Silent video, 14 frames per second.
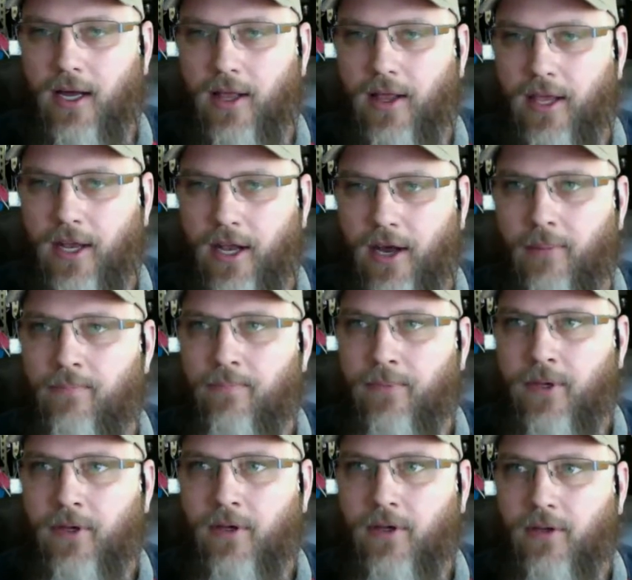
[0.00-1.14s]
you know,
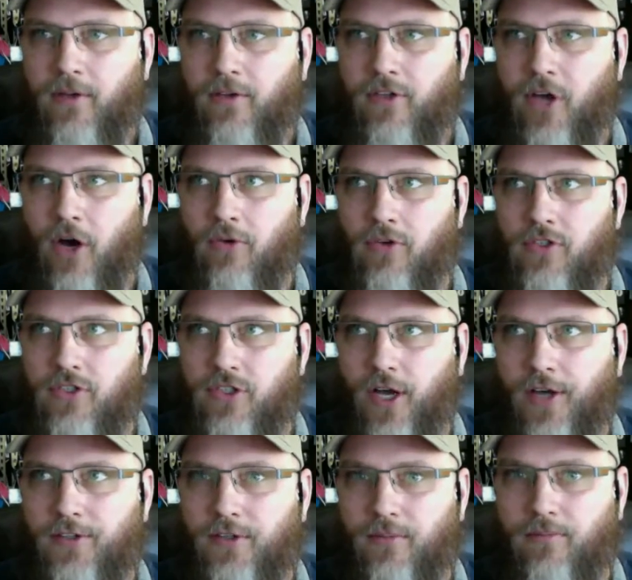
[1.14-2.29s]
don't
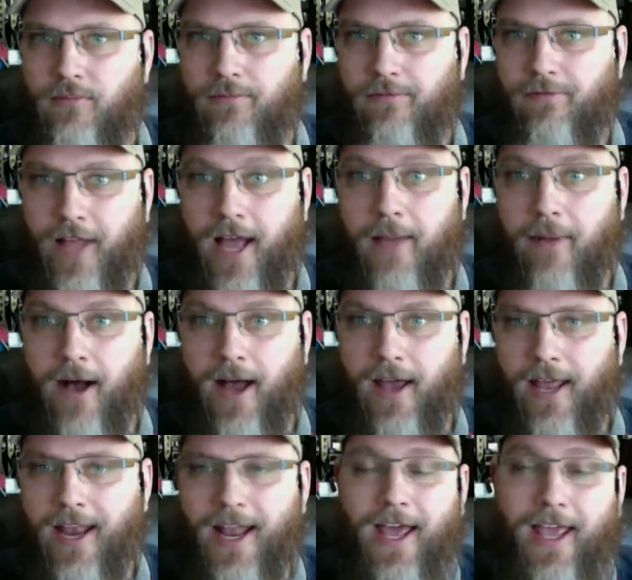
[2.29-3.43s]
just fly by it.
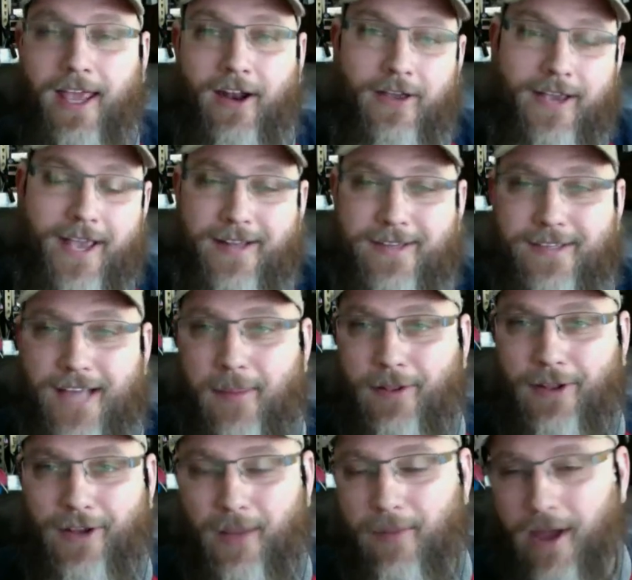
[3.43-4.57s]
And you can't stop and
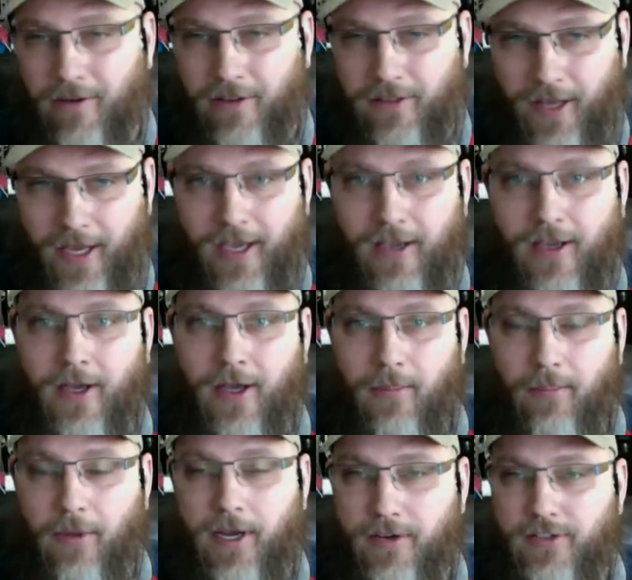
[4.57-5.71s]
look up everything,
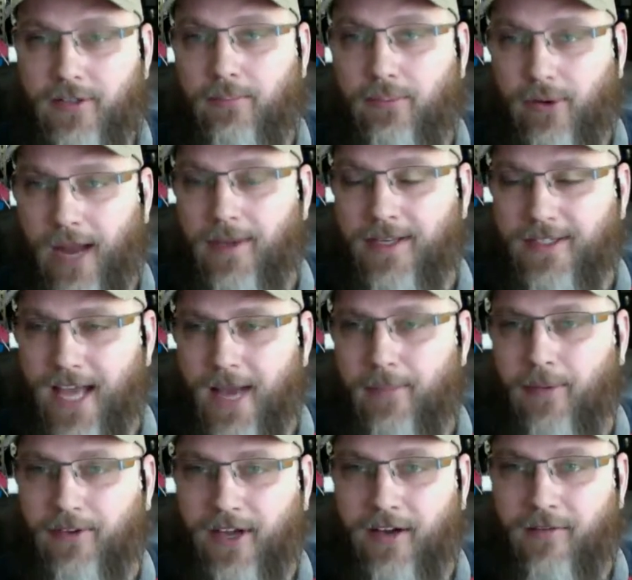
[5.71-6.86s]
but here's some prime
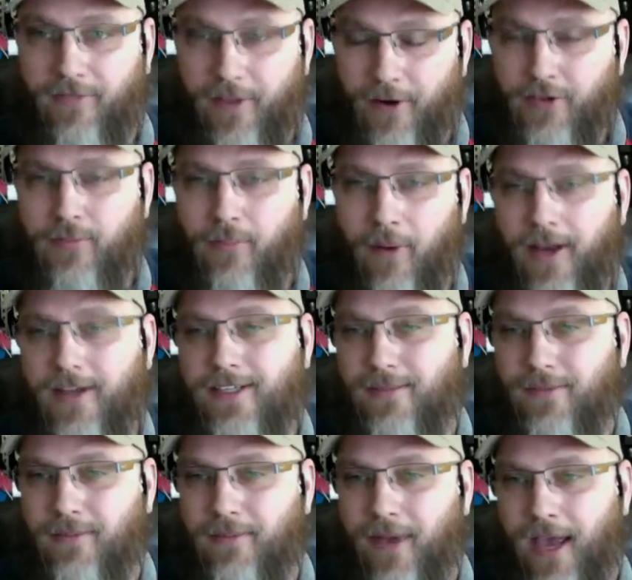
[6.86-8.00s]
examples of there's money to
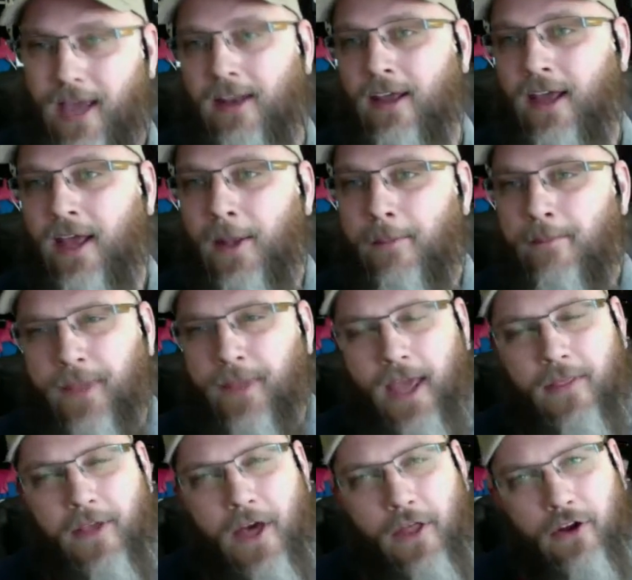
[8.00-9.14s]
be made.
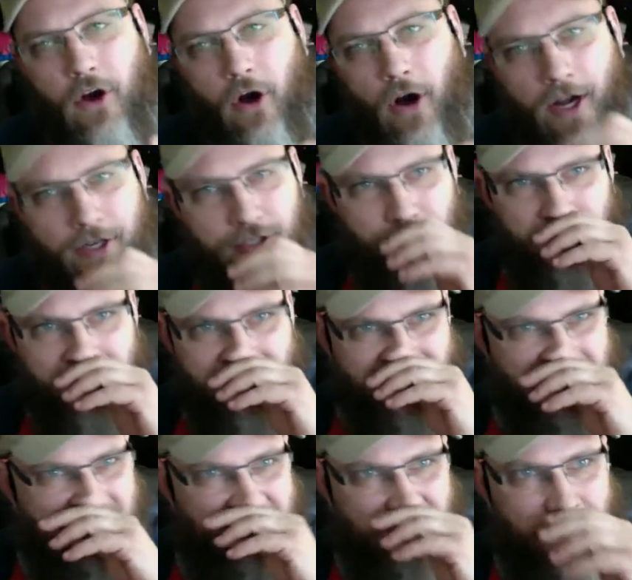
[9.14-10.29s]
And the other caution
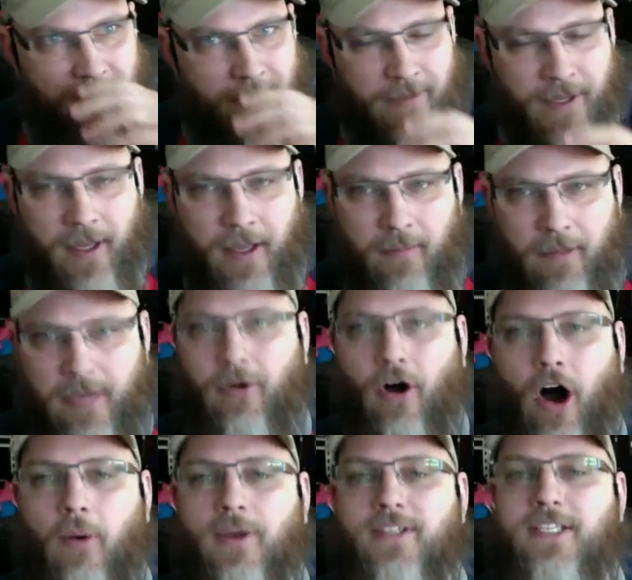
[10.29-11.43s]
is people
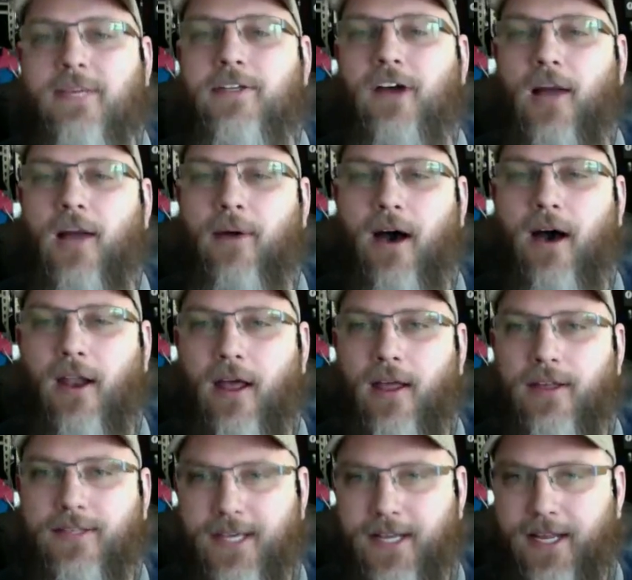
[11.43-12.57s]
always see me talk about
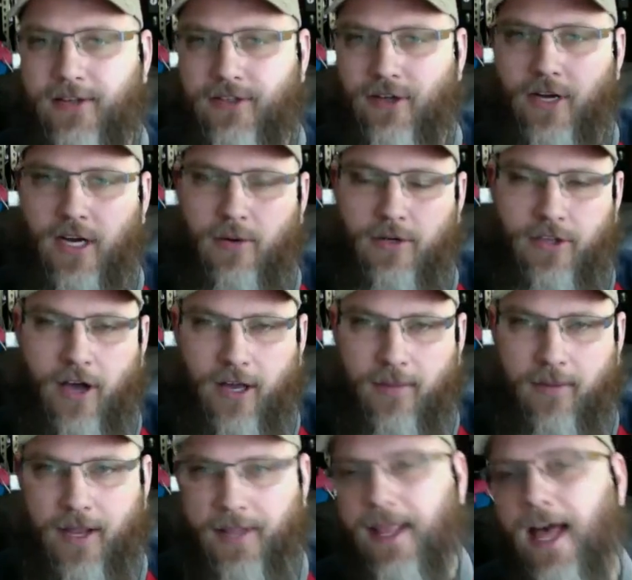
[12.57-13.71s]
CDs. So here we're talking
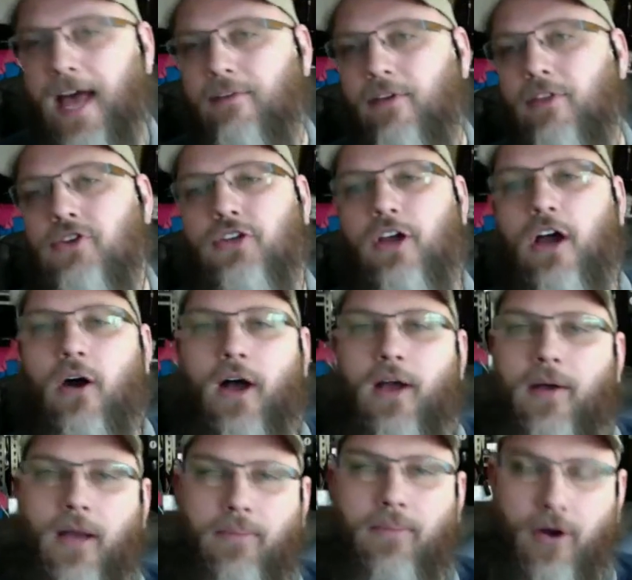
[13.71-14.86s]
about it live on the show.
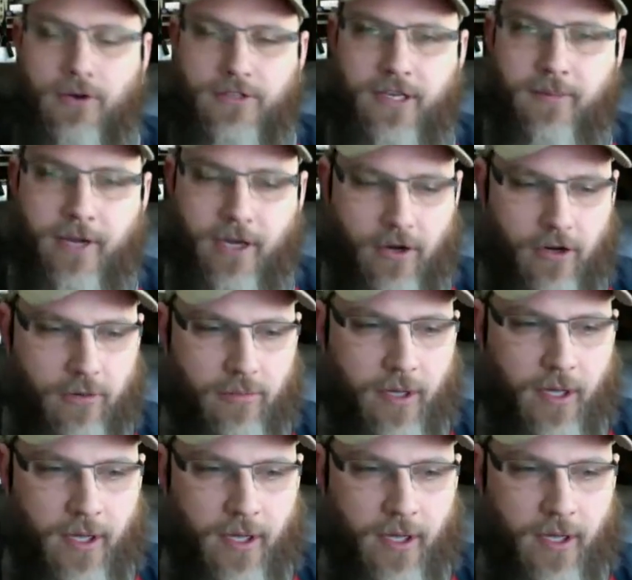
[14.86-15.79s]
I posted in my group.